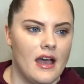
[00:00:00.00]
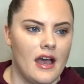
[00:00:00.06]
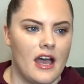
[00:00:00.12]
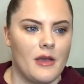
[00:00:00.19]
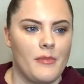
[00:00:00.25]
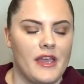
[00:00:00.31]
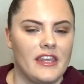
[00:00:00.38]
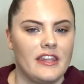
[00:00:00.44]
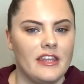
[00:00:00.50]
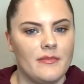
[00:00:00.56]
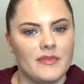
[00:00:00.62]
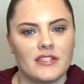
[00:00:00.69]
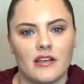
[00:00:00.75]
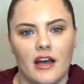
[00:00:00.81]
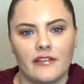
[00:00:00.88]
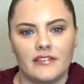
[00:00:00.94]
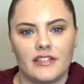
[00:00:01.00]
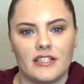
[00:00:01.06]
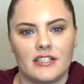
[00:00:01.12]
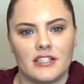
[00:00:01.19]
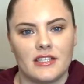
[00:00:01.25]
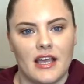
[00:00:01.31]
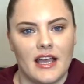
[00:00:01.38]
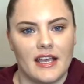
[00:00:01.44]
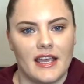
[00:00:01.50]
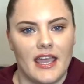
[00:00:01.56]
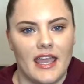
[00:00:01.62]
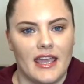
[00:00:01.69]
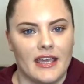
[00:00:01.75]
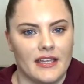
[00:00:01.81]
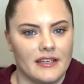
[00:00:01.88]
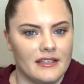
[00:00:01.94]
I bathe him as often as I
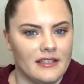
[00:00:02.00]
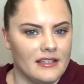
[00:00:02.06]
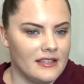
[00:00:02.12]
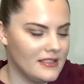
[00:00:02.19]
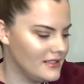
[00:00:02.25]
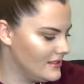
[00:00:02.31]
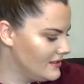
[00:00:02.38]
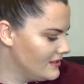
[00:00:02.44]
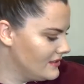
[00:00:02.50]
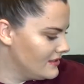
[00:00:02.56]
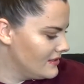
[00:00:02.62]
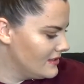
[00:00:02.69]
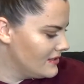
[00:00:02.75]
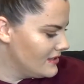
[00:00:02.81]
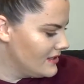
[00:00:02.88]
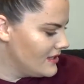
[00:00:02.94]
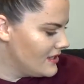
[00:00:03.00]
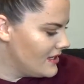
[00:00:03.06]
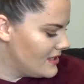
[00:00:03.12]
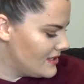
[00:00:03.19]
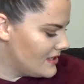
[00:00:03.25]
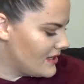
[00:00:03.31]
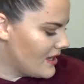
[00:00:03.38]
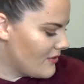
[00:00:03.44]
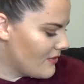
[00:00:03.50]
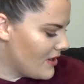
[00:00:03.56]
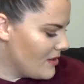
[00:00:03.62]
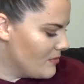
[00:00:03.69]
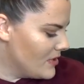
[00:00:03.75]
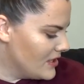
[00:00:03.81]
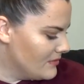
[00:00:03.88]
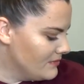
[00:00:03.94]
can. Isn't that
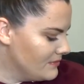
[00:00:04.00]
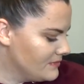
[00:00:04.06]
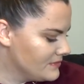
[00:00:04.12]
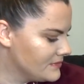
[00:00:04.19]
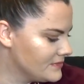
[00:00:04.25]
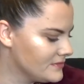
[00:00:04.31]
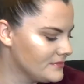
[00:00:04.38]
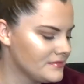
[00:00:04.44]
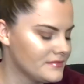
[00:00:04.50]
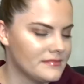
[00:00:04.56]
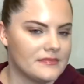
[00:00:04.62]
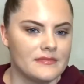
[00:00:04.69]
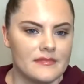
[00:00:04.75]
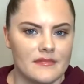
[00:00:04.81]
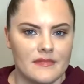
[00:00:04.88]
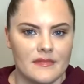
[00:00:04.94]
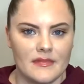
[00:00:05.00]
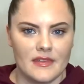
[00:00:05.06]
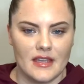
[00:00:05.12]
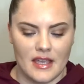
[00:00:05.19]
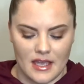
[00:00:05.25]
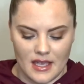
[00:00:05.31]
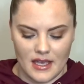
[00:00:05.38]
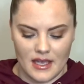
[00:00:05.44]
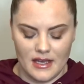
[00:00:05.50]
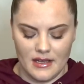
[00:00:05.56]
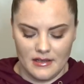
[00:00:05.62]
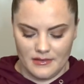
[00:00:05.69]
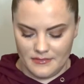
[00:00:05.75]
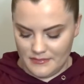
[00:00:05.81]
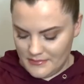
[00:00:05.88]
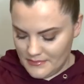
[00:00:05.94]
right, bub?
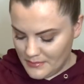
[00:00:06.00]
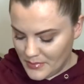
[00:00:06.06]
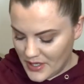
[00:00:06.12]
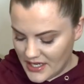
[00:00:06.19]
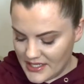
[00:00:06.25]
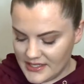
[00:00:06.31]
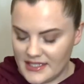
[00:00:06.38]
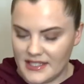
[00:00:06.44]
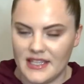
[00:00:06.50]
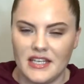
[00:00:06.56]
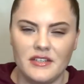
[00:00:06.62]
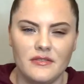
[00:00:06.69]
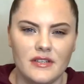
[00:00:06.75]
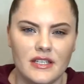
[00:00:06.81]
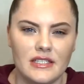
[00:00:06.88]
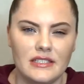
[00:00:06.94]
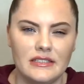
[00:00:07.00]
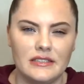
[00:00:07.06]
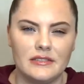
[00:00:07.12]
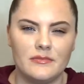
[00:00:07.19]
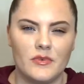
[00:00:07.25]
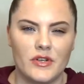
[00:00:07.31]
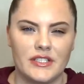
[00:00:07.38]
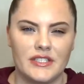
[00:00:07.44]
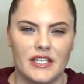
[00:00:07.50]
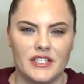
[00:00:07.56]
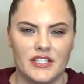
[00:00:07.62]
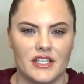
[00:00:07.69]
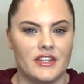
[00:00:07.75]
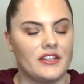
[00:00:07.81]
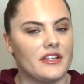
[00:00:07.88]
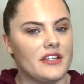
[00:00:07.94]
Um, but they do need a little more
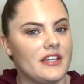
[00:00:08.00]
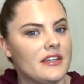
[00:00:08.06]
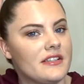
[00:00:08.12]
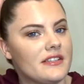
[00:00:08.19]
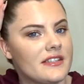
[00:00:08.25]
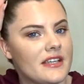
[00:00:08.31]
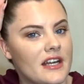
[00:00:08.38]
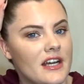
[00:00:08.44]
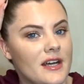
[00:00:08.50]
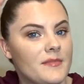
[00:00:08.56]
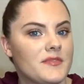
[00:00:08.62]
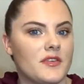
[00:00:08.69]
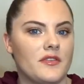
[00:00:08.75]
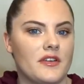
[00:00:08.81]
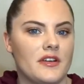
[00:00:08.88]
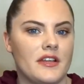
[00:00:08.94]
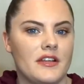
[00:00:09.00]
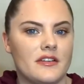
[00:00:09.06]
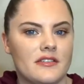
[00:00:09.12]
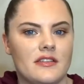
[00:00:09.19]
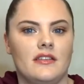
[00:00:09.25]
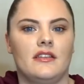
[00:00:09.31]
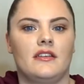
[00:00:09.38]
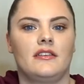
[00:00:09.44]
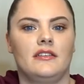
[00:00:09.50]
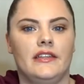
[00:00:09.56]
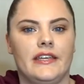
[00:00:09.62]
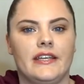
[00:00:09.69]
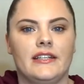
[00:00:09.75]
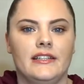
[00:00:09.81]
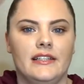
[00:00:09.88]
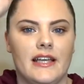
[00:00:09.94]
attention. Their ears sit up, so their ears literally
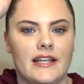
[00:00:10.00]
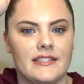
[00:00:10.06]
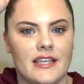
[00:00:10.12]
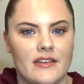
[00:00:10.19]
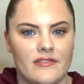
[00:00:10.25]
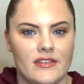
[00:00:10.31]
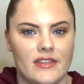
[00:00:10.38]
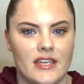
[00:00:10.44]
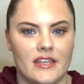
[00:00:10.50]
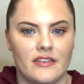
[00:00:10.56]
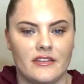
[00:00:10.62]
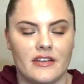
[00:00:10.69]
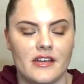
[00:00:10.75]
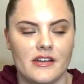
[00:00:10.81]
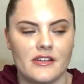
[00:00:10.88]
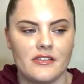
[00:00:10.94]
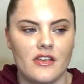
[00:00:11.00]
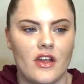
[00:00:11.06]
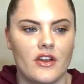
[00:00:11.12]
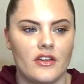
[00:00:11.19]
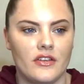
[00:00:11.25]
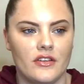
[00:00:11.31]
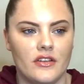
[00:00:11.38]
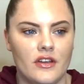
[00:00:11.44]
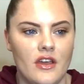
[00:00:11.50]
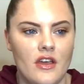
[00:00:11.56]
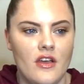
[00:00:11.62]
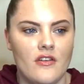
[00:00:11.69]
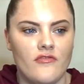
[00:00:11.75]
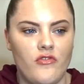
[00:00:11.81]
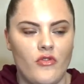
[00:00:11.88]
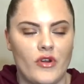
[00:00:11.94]
collect everything. Their ears are good
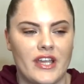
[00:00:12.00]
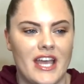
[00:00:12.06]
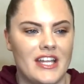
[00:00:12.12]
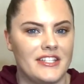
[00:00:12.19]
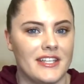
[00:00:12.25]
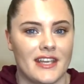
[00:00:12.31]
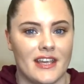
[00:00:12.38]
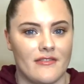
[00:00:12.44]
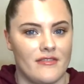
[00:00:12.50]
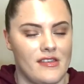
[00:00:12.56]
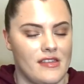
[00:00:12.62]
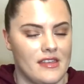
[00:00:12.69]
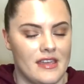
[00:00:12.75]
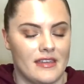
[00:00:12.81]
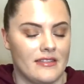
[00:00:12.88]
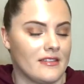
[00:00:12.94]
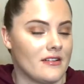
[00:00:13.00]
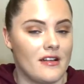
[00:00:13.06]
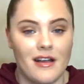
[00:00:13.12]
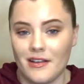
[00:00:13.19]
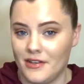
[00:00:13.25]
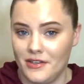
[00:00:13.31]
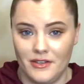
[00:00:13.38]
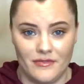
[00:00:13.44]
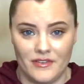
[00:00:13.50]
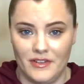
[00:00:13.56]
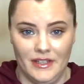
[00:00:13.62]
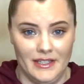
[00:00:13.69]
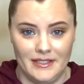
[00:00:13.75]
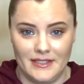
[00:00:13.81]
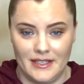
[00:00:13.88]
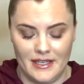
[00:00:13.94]
for catching everything. They're not good for
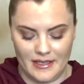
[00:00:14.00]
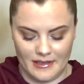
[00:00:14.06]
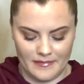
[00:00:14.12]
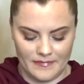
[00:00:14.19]
listening.